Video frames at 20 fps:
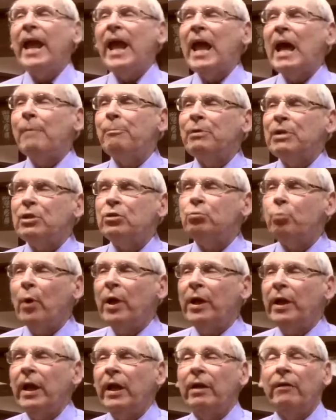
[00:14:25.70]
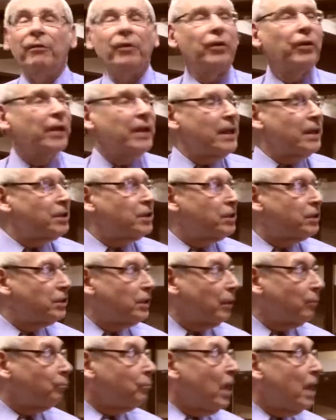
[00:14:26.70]
happens whenever it's
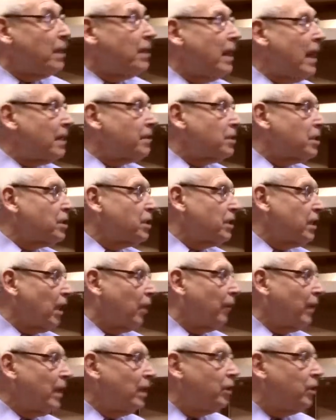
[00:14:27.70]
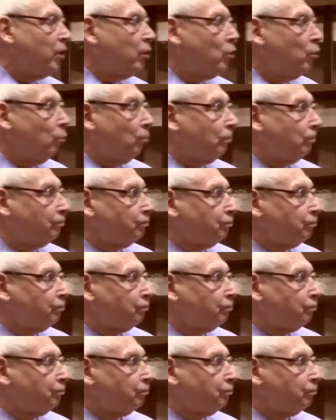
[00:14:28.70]
necessary to